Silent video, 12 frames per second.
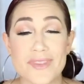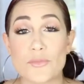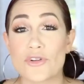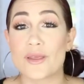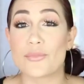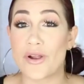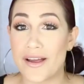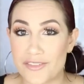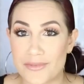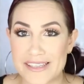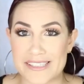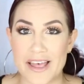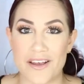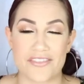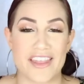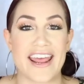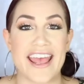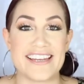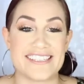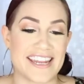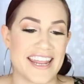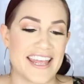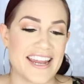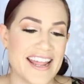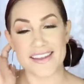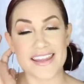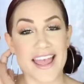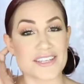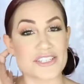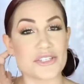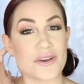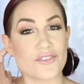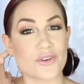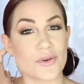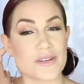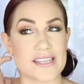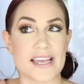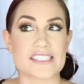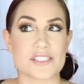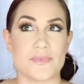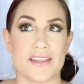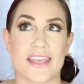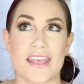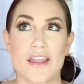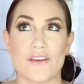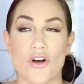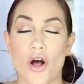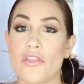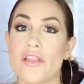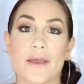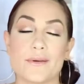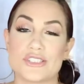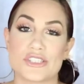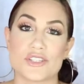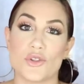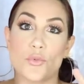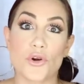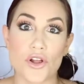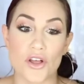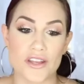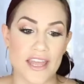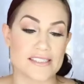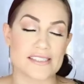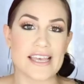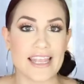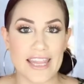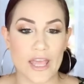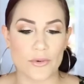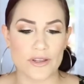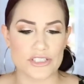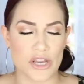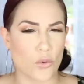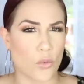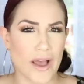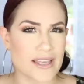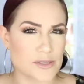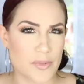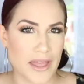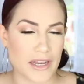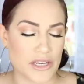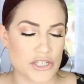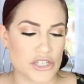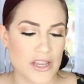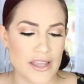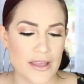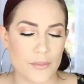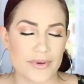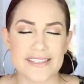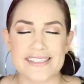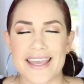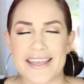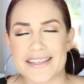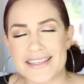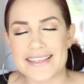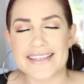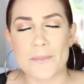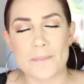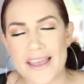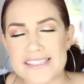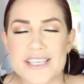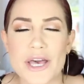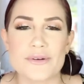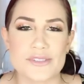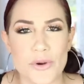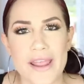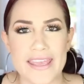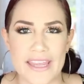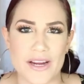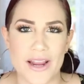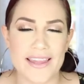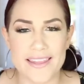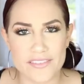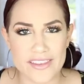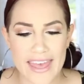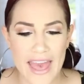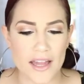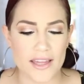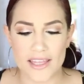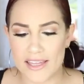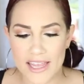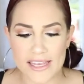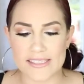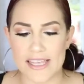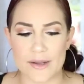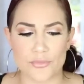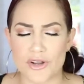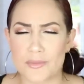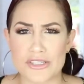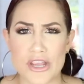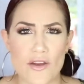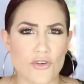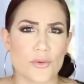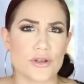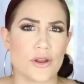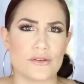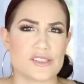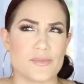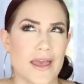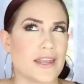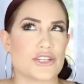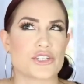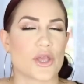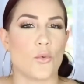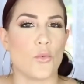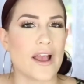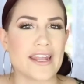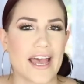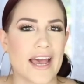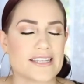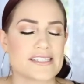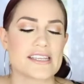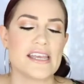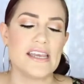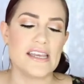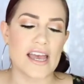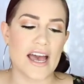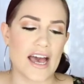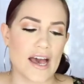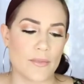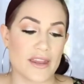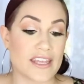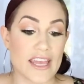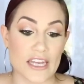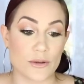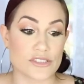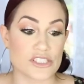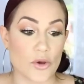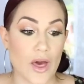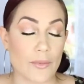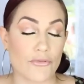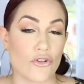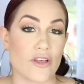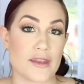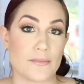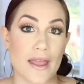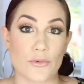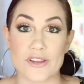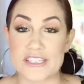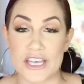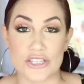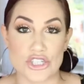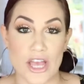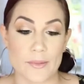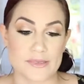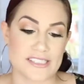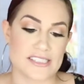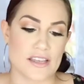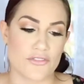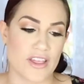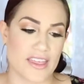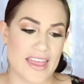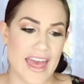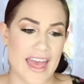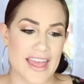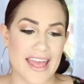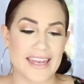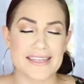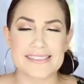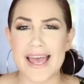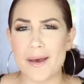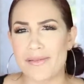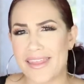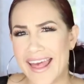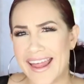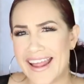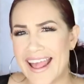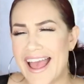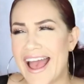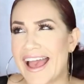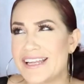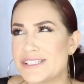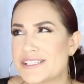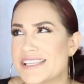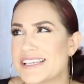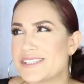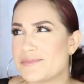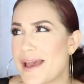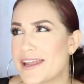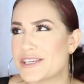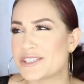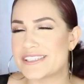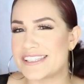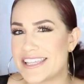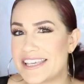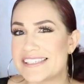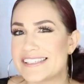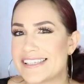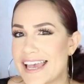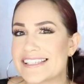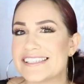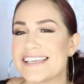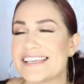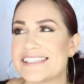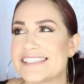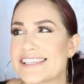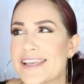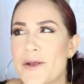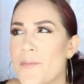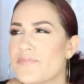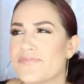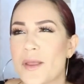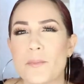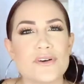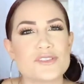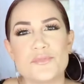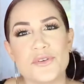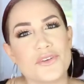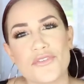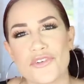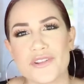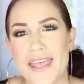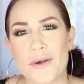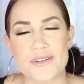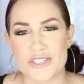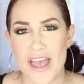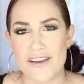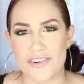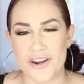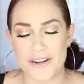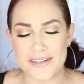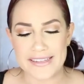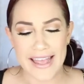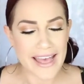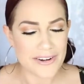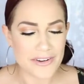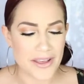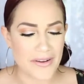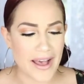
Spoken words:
I'm really proud of myself that I did it. And yeah, too, everyone always asks me, like, out of all the languages in the world and sign language, like, why Spanish? But it's like, Mexico is right here. I live in Cali. Like I said, pretty much everyone knows Spanish. Like, why not? And again, it was so helpful in my retail jobs and stuff like that. And on top of that, I just think Spanish is the sexiest, most beautiful language ever. I don't know.